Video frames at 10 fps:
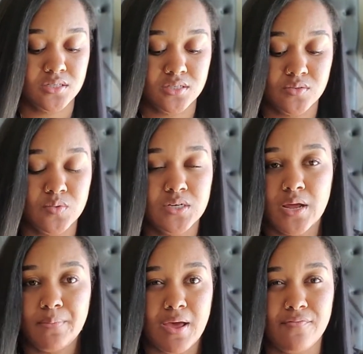one
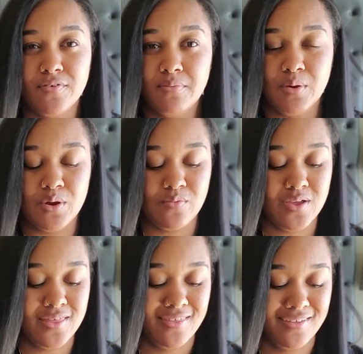I'm not familiar
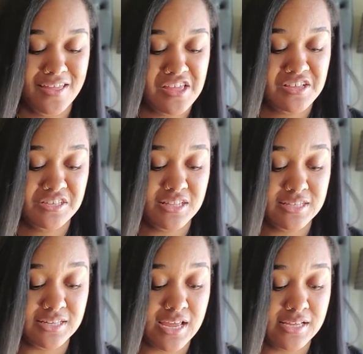with. So
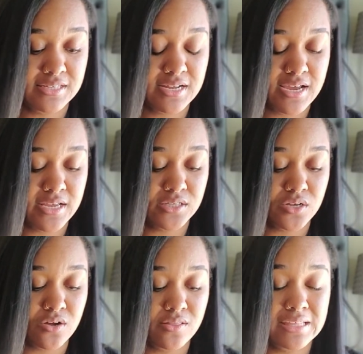this last diet is
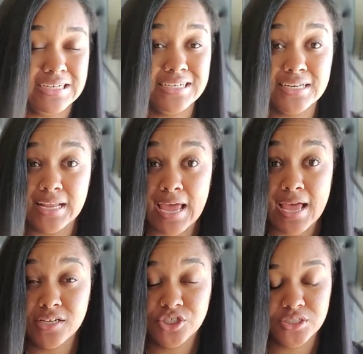called the
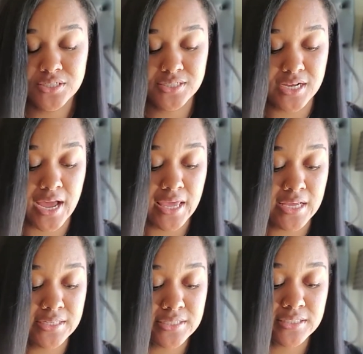DASH
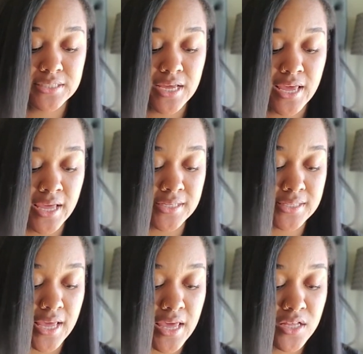diet,
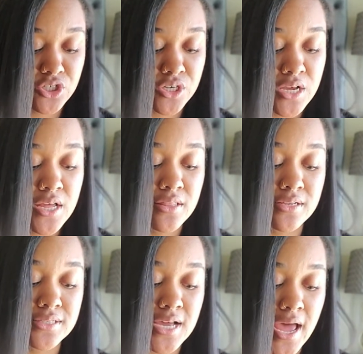DASH, the
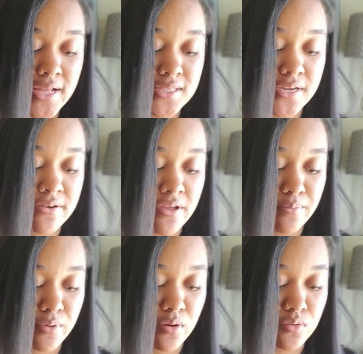dietary
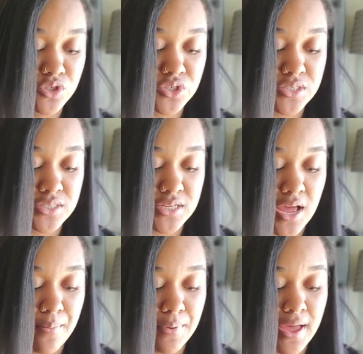approach to
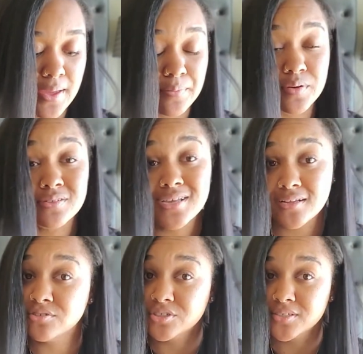stop
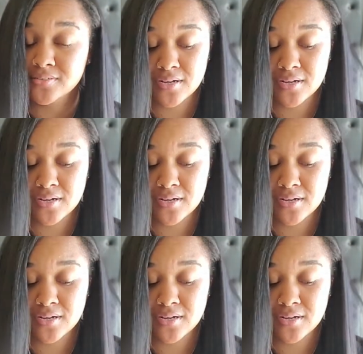hypertension.